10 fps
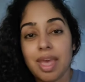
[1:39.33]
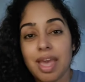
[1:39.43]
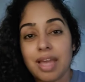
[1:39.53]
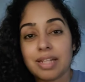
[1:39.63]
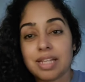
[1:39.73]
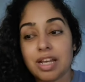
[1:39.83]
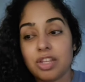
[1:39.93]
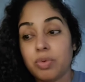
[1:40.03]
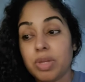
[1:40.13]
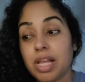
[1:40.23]
And uh,
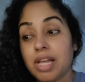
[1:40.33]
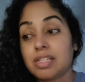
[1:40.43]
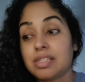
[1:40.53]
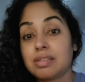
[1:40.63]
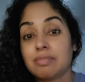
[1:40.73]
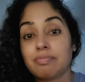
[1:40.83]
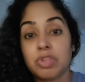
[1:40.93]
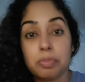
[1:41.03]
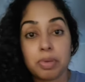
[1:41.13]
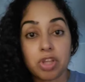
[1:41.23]
you realize
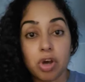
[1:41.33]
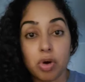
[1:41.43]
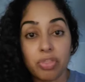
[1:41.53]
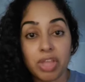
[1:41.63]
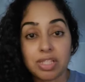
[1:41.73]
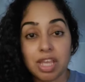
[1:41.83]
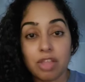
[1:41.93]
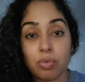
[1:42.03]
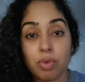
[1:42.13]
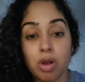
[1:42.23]
you put the whole thing
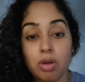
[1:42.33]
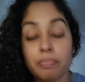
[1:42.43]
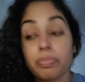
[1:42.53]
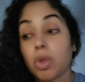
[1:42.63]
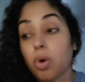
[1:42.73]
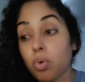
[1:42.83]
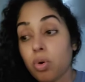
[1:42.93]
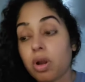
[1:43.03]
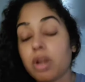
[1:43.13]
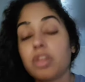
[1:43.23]
together wrong.
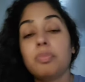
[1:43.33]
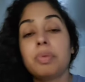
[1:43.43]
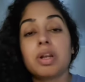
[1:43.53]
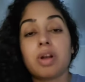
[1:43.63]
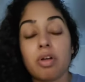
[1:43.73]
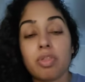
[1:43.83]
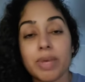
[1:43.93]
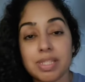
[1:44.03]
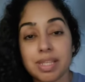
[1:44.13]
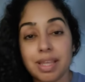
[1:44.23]
Or you put it all the
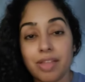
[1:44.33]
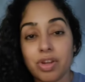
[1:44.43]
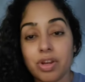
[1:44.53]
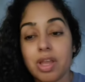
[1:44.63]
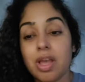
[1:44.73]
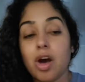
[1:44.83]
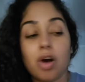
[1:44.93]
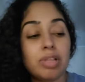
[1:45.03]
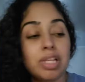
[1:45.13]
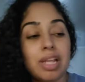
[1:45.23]
way together
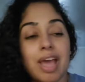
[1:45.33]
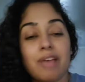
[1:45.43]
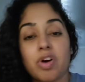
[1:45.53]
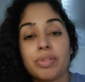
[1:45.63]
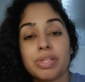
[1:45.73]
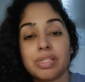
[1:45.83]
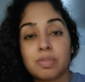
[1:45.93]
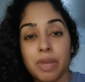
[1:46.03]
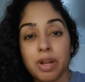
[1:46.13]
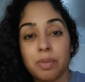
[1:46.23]
only to have all these
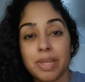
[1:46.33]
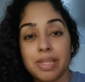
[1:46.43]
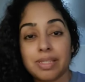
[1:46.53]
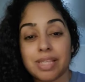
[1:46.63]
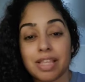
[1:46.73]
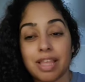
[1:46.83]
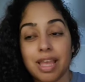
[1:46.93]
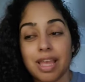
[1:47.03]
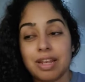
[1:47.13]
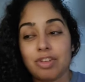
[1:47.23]
spare pieces at the
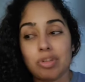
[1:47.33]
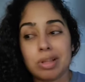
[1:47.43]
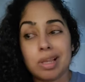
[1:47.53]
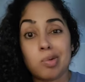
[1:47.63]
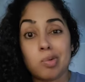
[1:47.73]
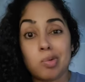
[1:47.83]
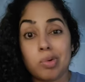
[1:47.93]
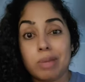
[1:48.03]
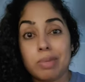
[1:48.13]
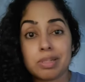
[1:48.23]
end, and you're like,
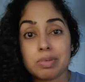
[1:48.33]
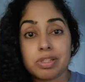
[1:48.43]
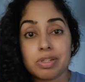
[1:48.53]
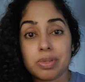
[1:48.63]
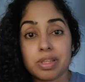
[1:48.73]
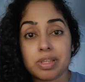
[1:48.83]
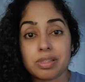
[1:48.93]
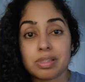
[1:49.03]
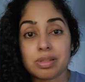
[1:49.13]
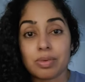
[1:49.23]
what am I supposed to do with
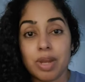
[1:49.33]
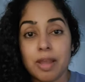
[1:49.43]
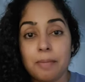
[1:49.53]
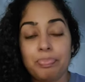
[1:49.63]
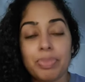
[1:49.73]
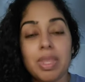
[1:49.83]
this, right?